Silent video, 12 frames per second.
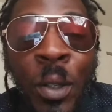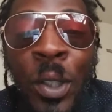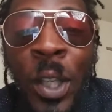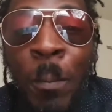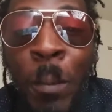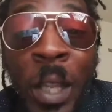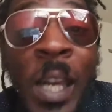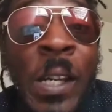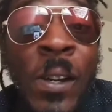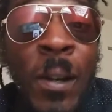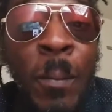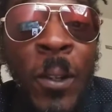call that plot
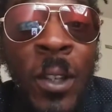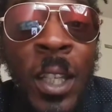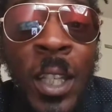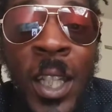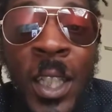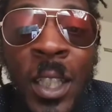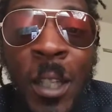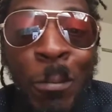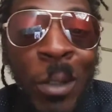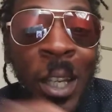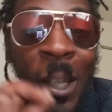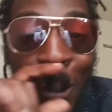armor. He got
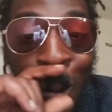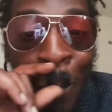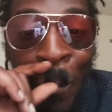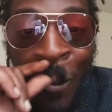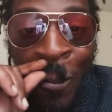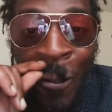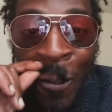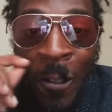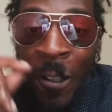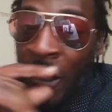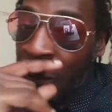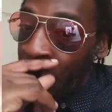that plot armor.
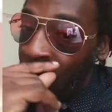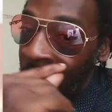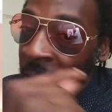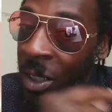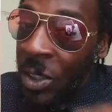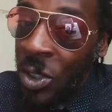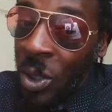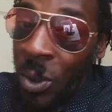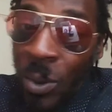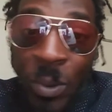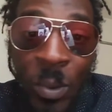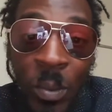
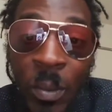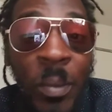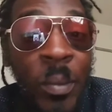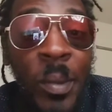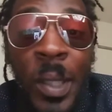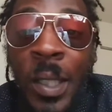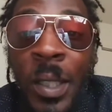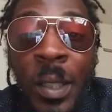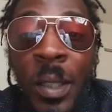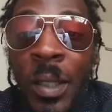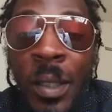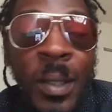So
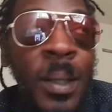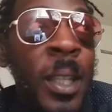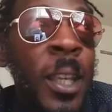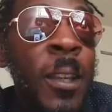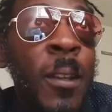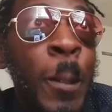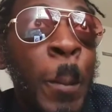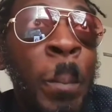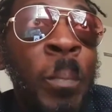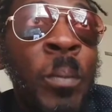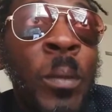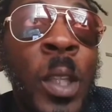yeah,
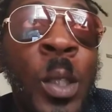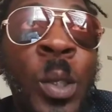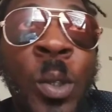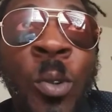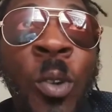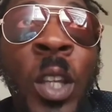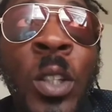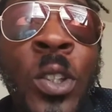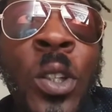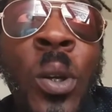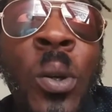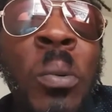it's a great
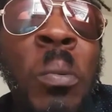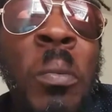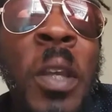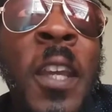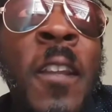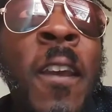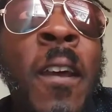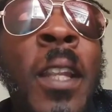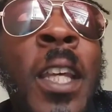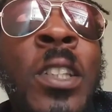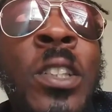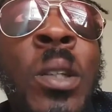show. And
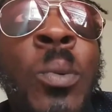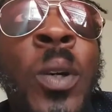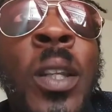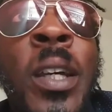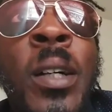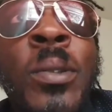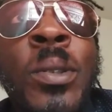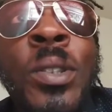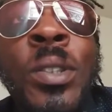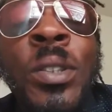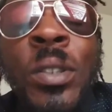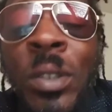let's see what
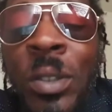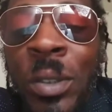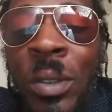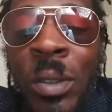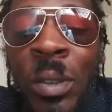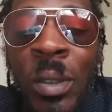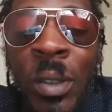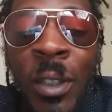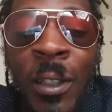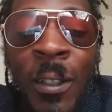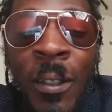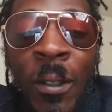else.
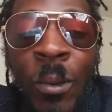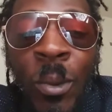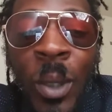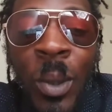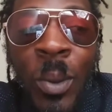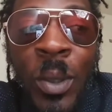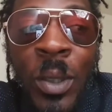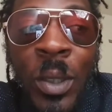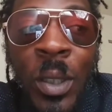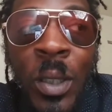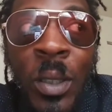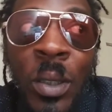Where was
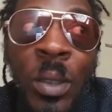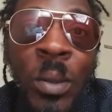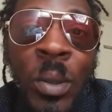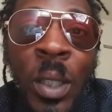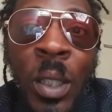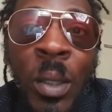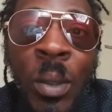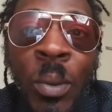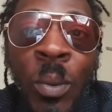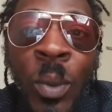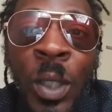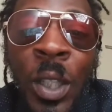I? So yeah.
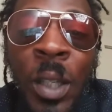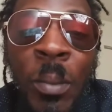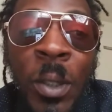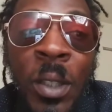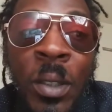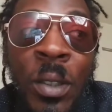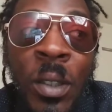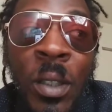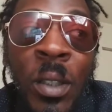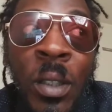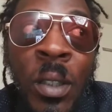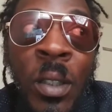With that being
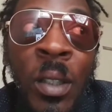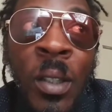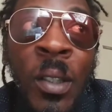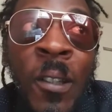said,